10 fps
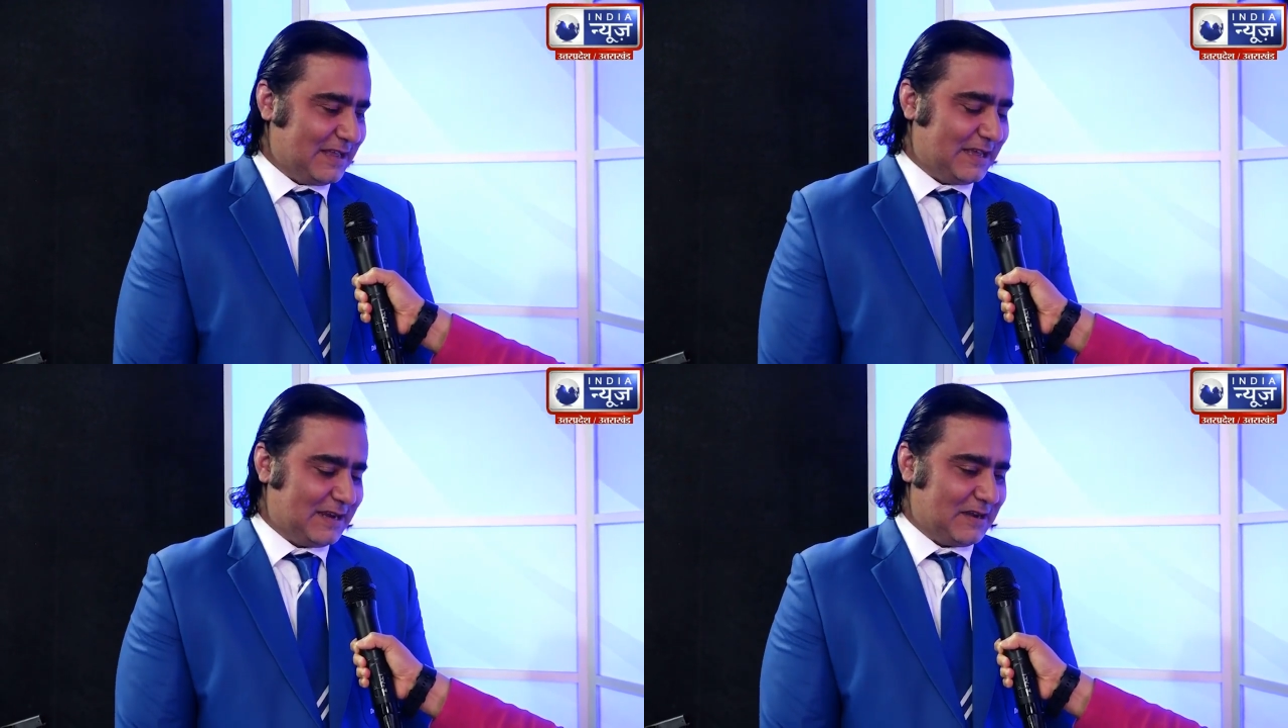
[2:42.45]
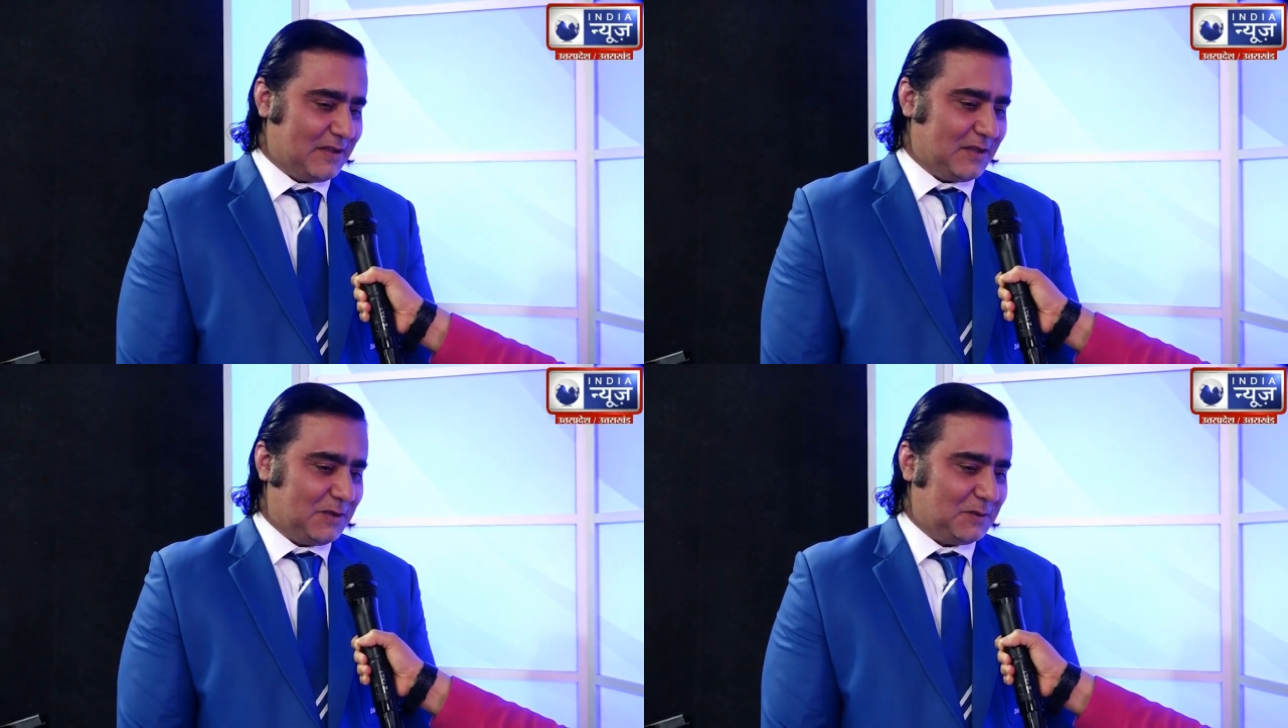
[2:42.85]
and
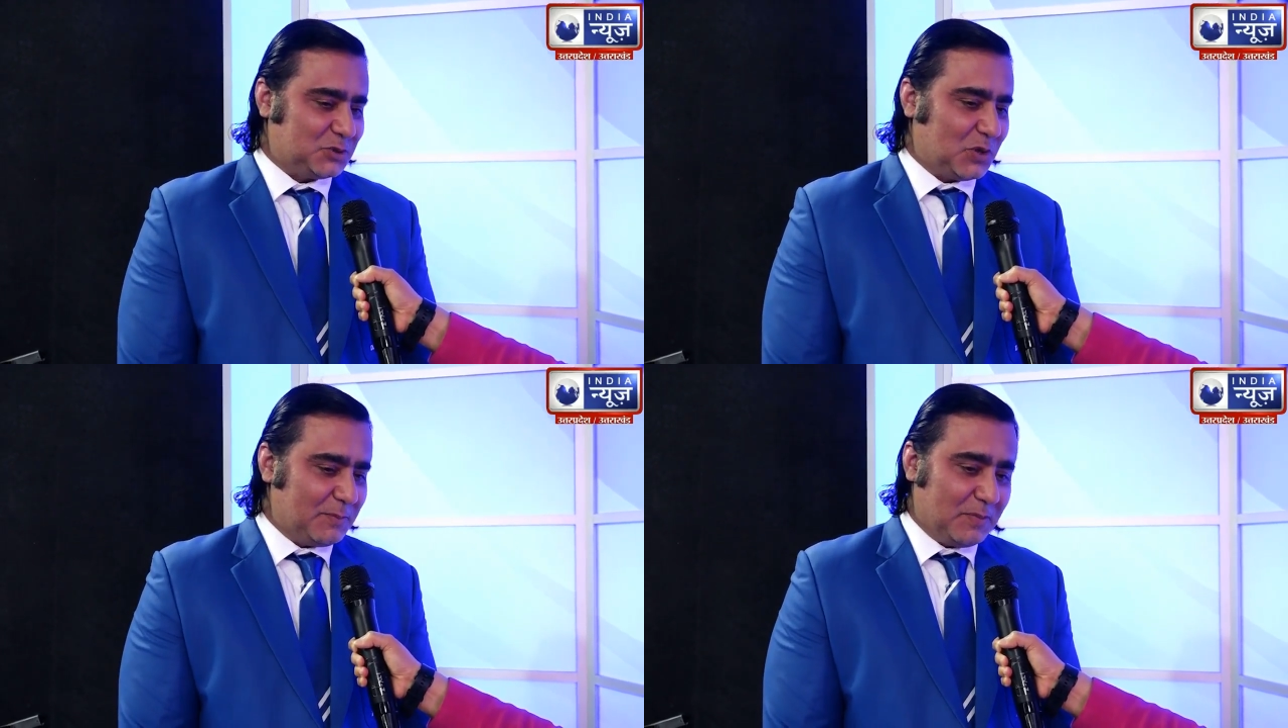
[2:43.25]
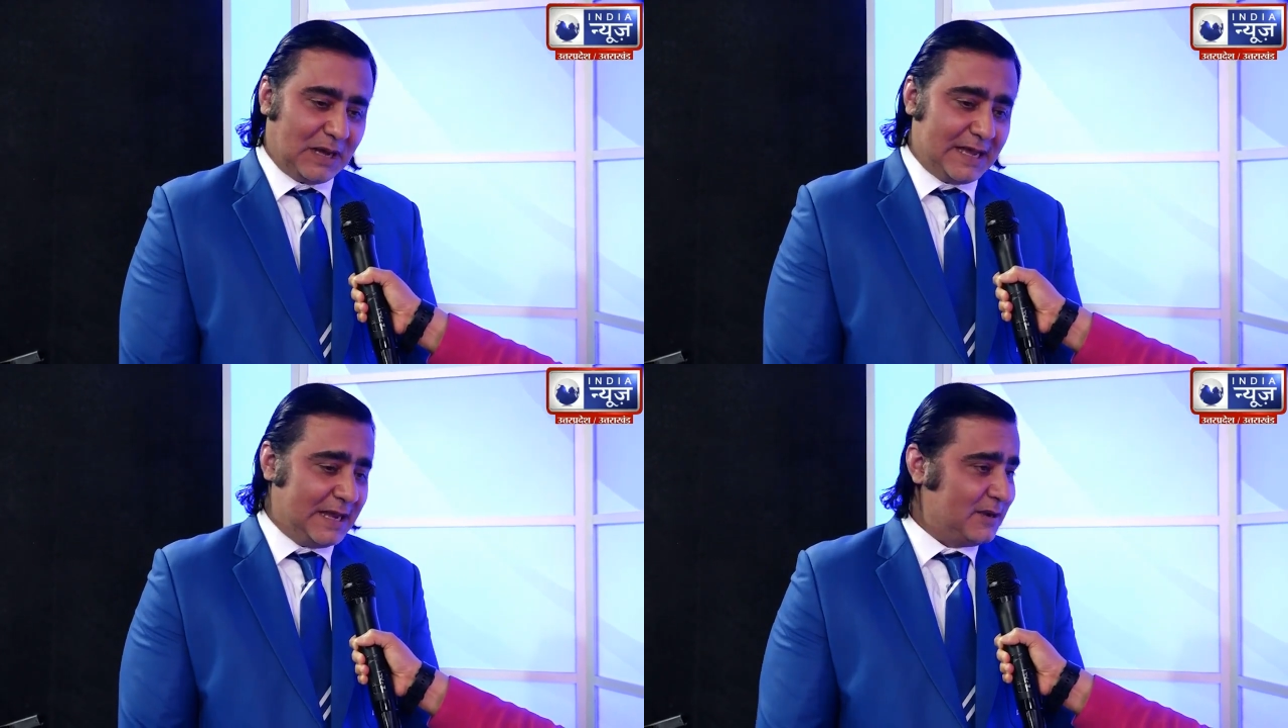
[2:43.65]
so
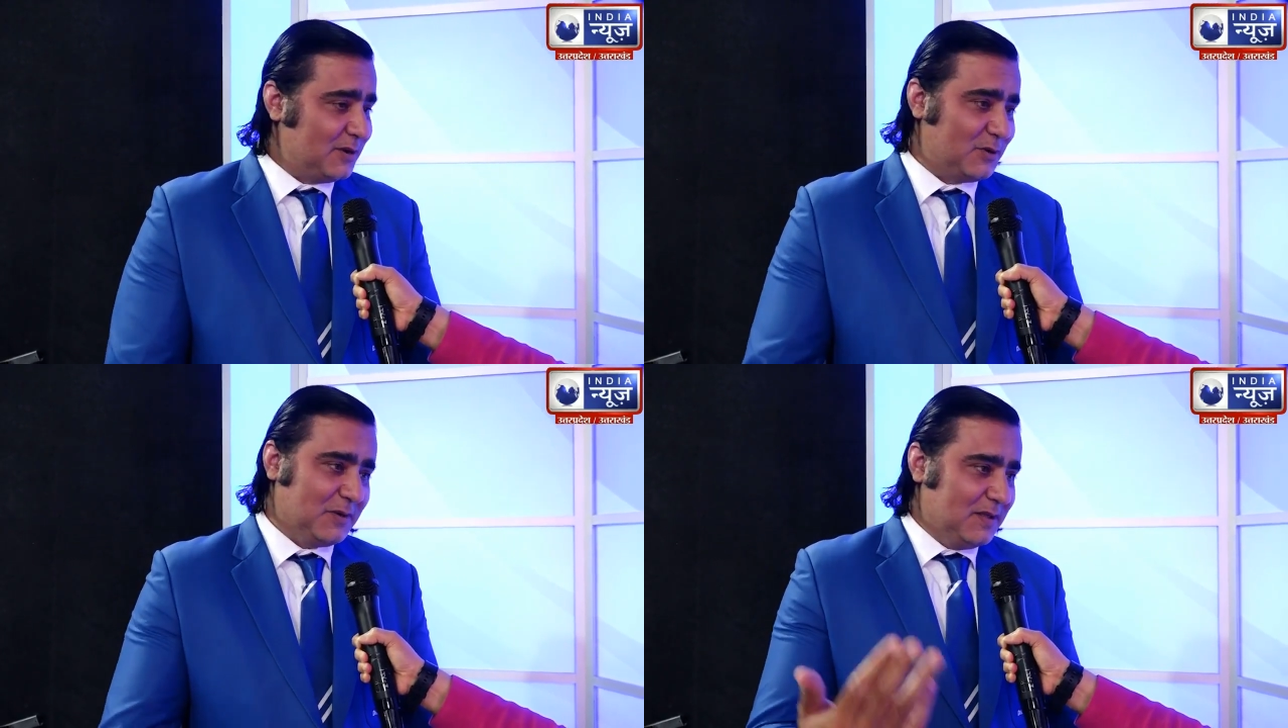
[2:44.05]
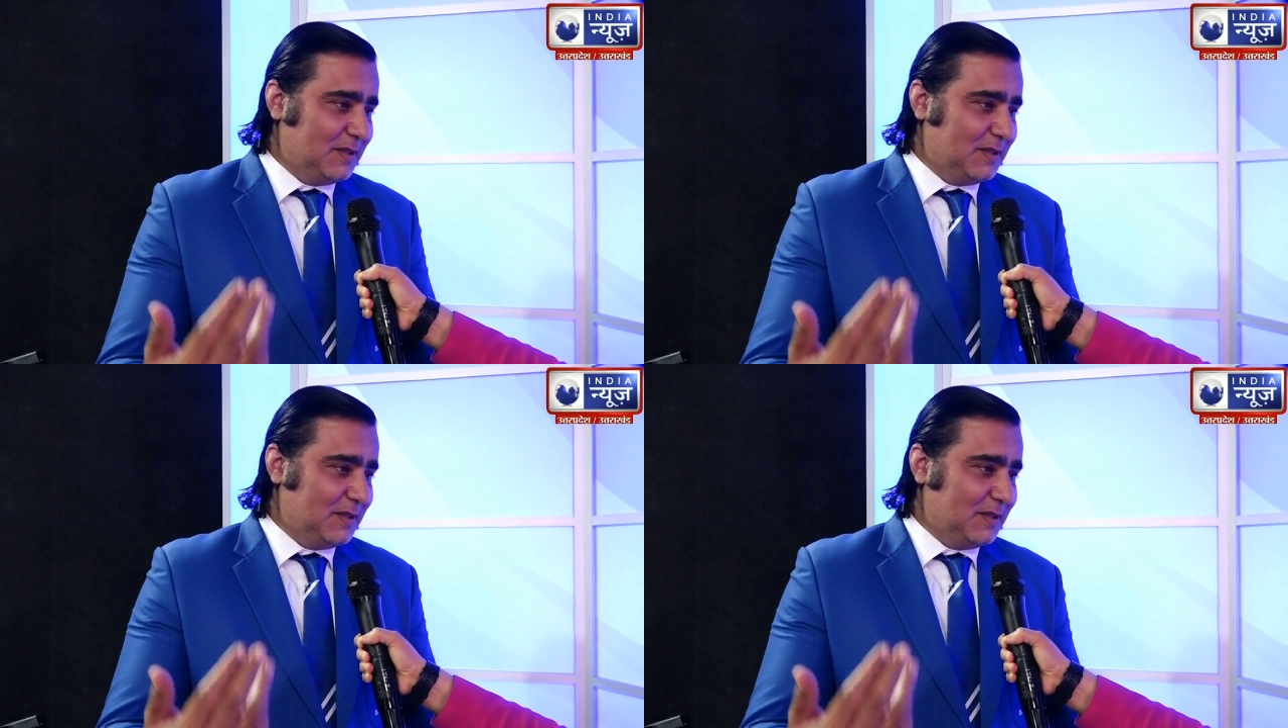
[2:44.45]
I entered